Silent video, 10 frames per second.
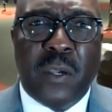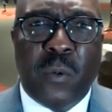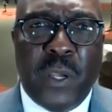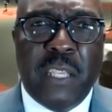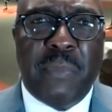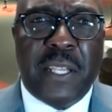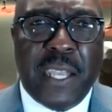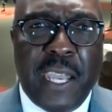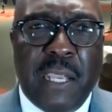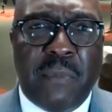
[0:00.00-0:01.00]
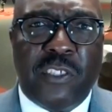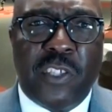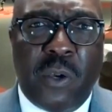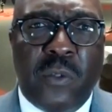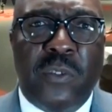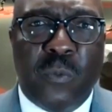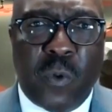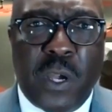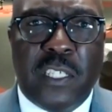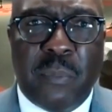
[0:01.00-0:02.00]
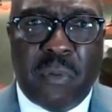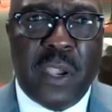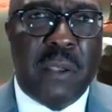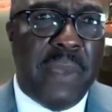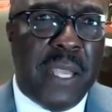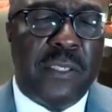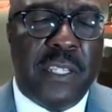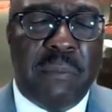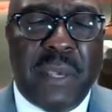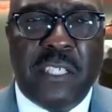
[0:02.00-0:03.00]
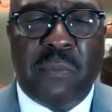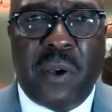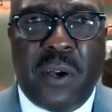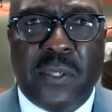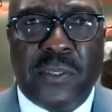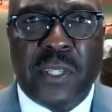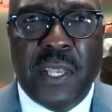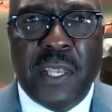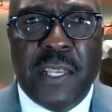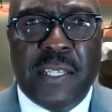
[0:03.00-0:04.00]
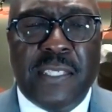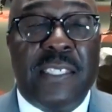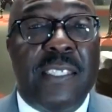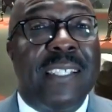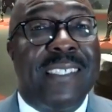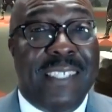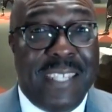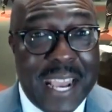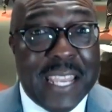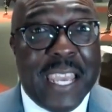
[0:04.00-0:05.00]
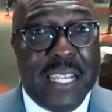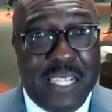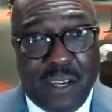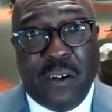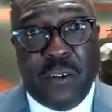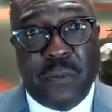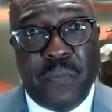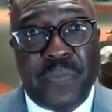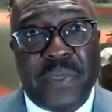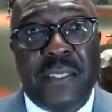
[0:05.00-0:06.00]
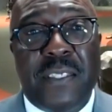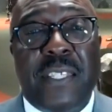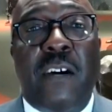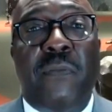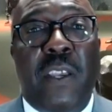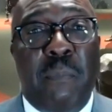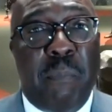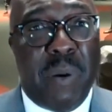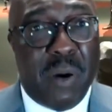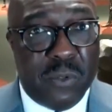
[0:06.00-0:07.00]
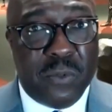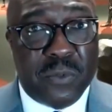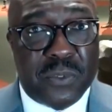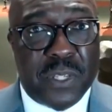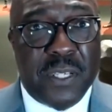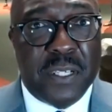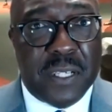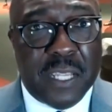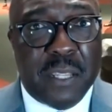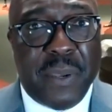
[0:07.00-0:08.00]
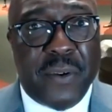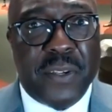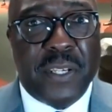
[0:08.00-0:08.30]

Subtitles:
when he became the chosen one to break Major League Baseball's 6 decade long self imposed color barrier?